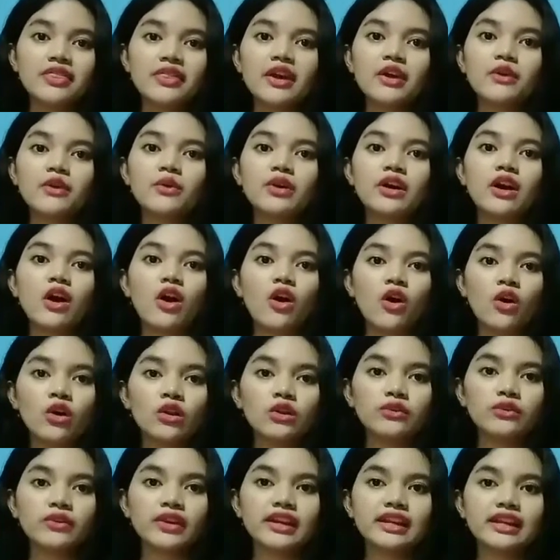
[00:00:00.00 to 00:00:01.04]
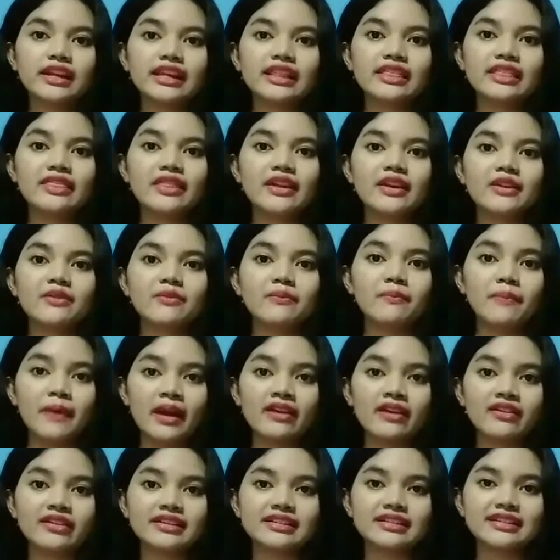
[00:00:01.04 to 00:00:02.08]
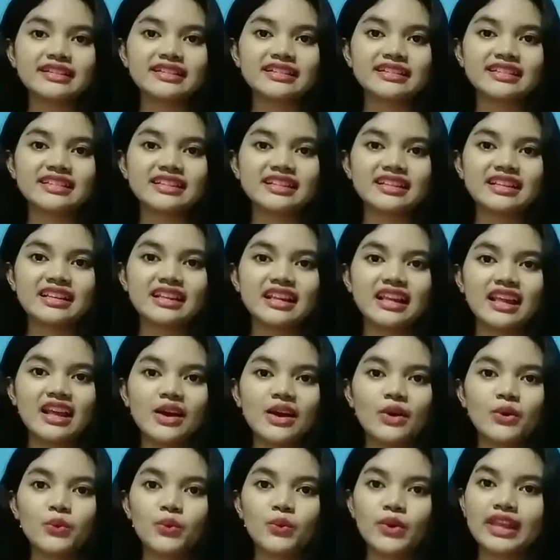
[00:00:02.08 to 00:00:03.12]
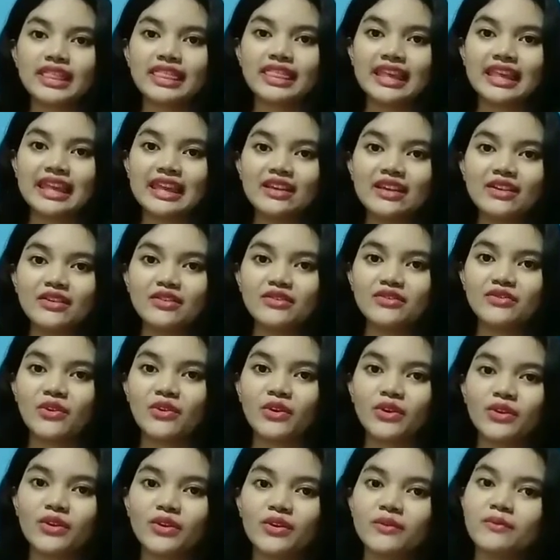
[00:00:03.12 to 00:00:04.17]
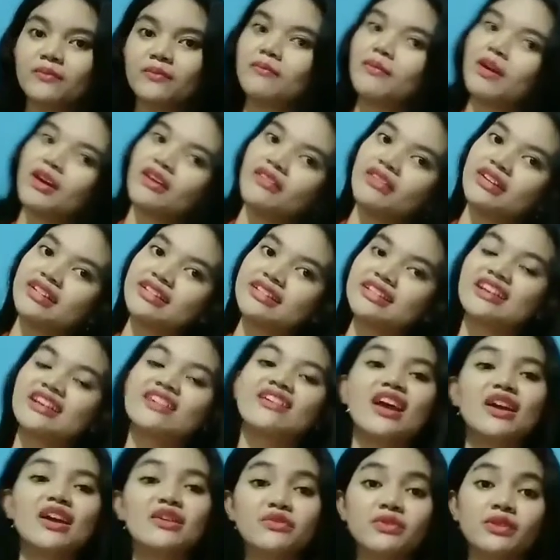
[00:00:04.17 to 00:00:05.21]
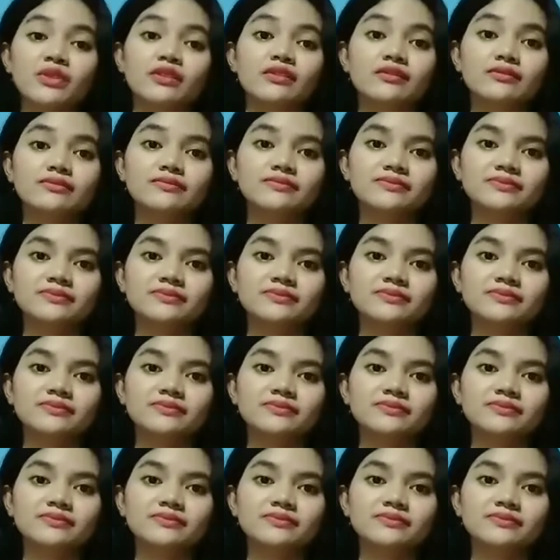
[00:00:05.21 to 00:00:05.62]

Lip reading: There were already their parents waiting for Mary's arrival.